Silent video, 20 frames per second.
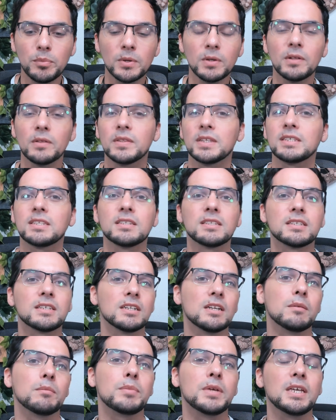this is going to
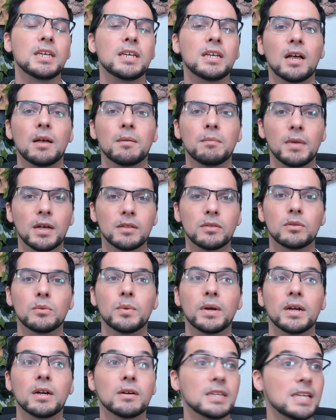be a month
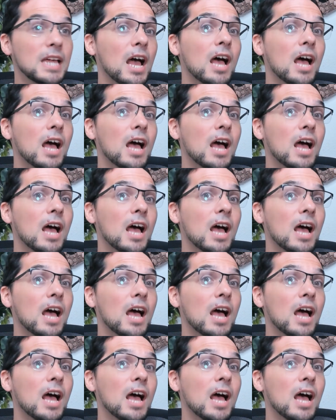where, yeah,